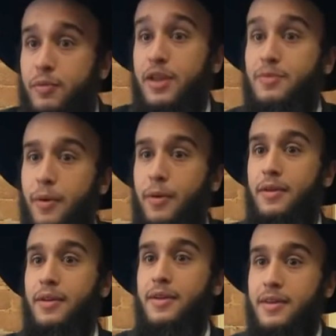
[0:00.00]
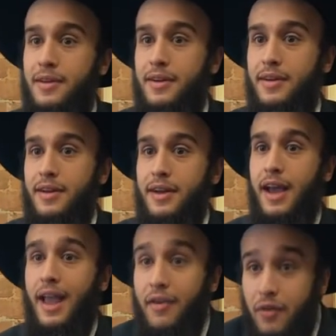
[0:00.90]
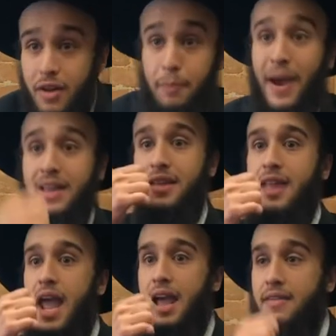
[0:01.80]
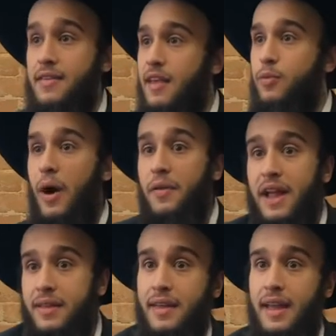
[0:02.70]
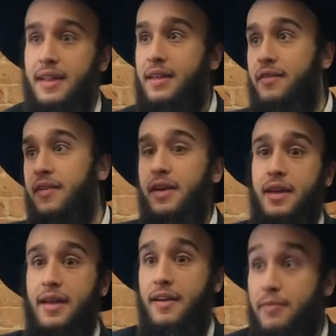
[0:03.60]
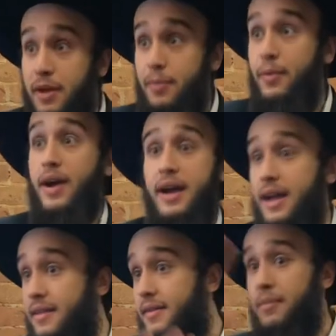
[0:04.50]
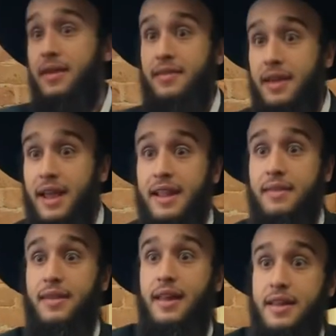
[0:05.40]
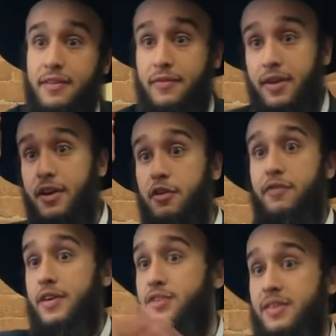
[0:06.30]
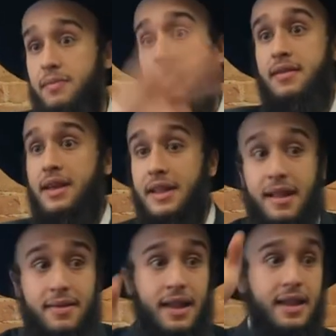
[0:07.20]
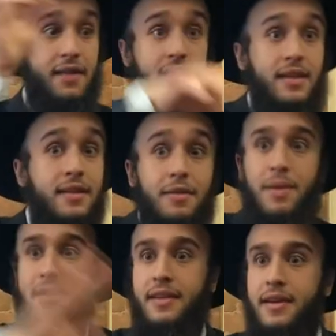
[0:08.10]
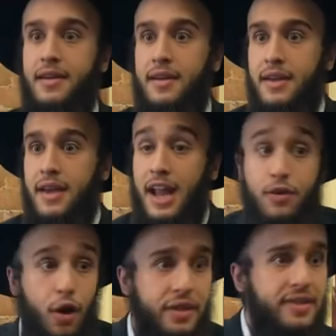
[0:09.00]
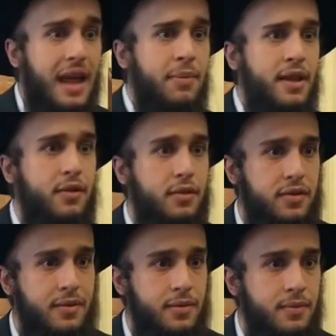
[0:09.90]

from each bowl. And every bite he takes, he says, wow, that salad of madbucha is amazing. And that salad of fish is amazing. And that salad of bed is amazing. And it's all the same lentils.